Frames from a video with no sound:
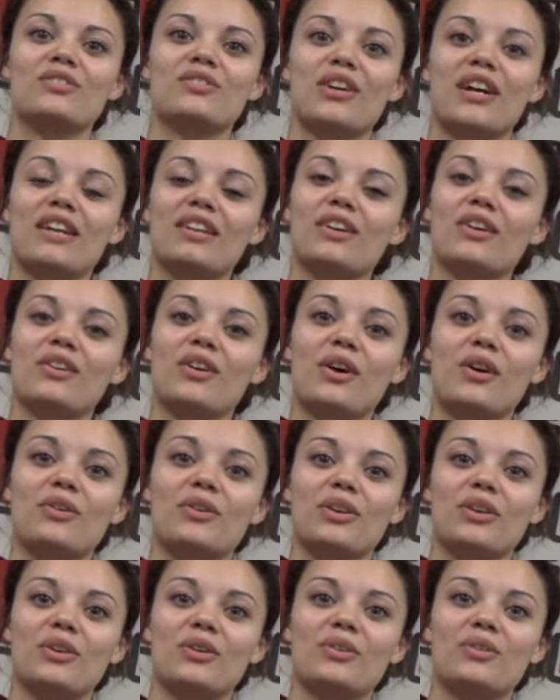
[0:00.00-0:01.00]
try to go to
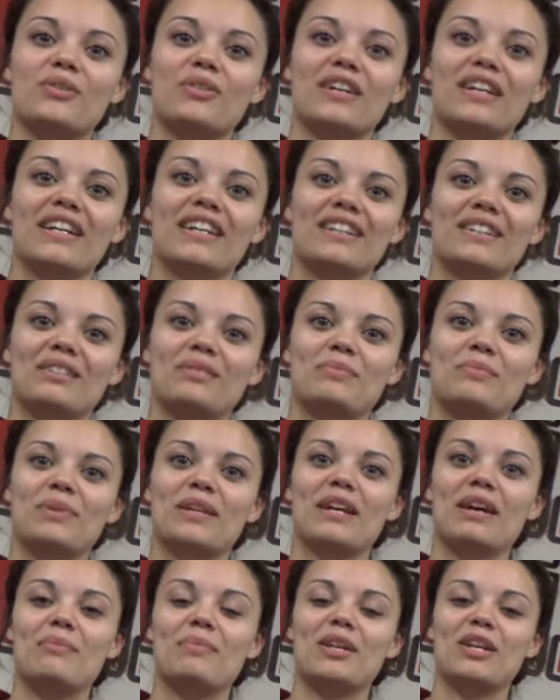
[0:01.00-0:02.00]
OU and
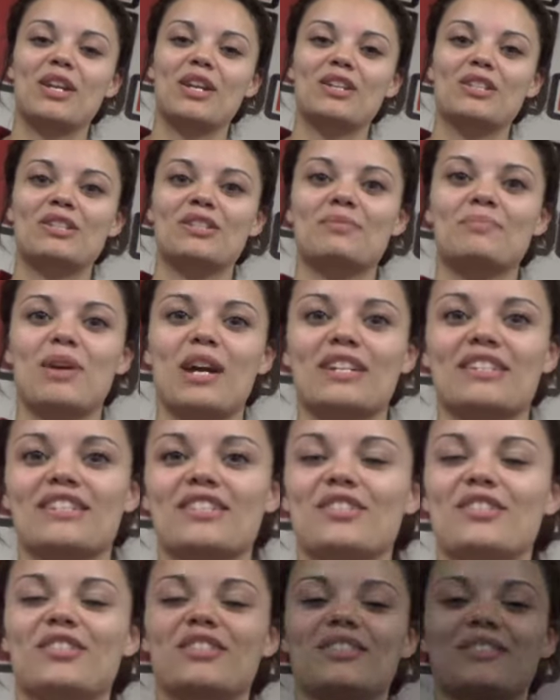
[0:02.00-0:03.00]
become a nurse
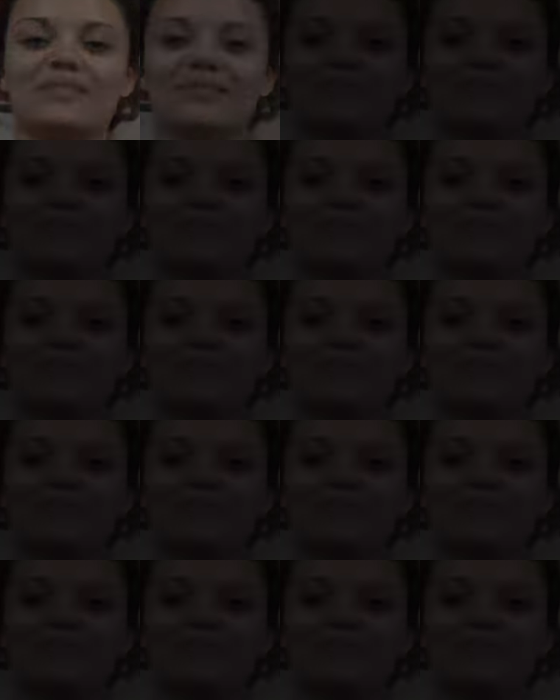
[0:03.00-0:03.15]
practitioner.